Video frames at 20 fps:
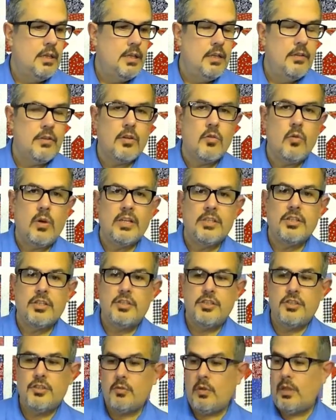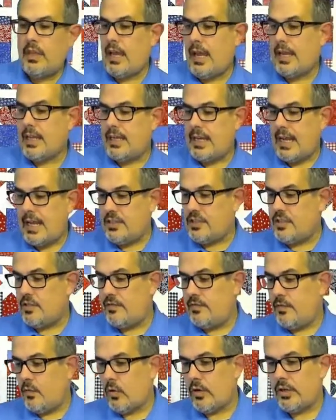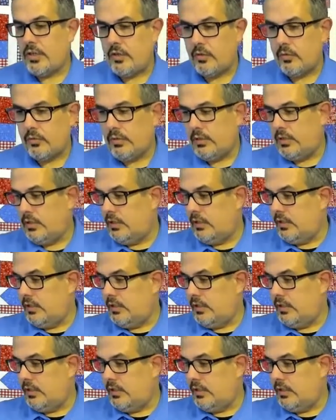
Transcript: Any other questions I can answer for you?